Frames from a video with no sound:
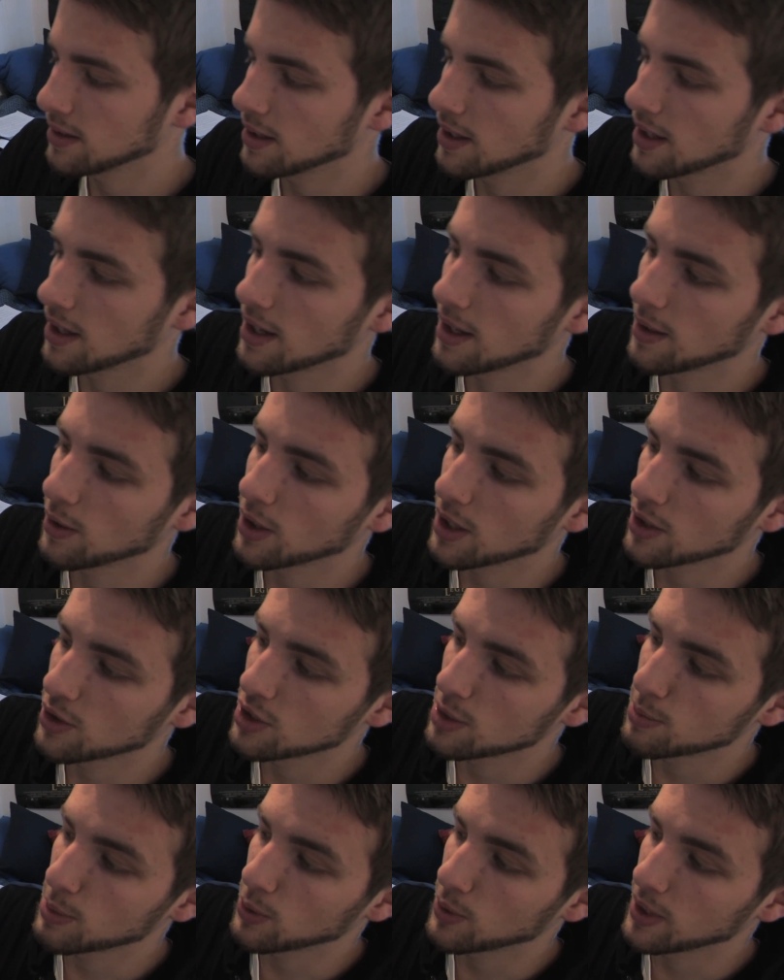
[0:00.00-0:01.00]
You can
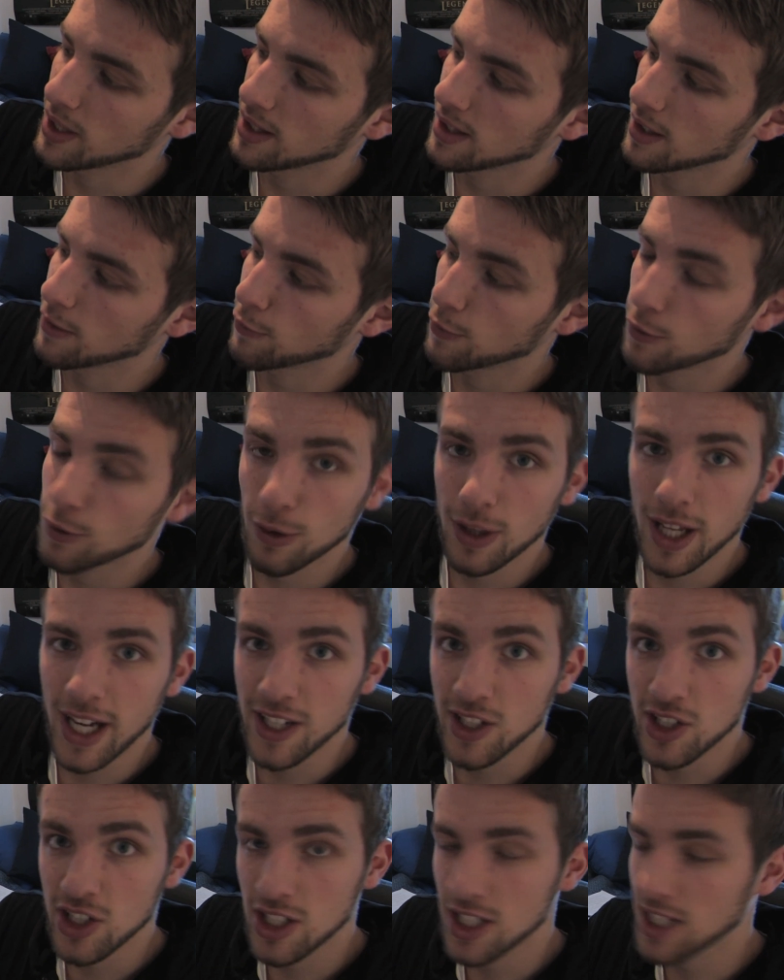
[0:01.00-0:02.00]
choose between Full
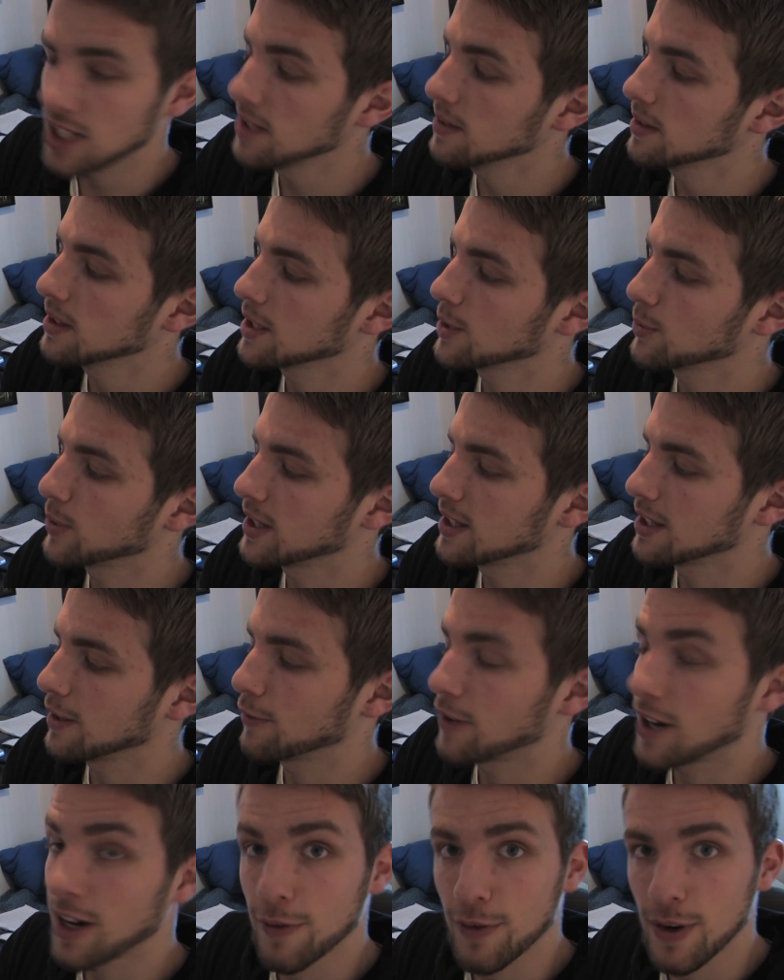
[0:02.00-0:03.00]
HD
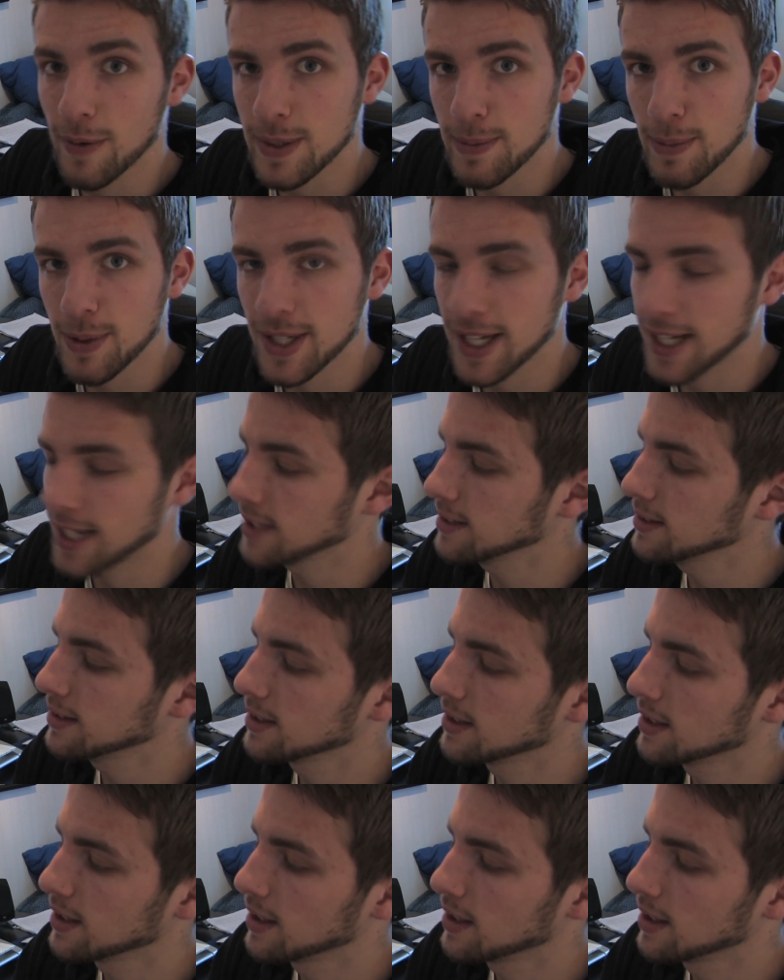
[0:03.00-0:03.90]
25 frames per second,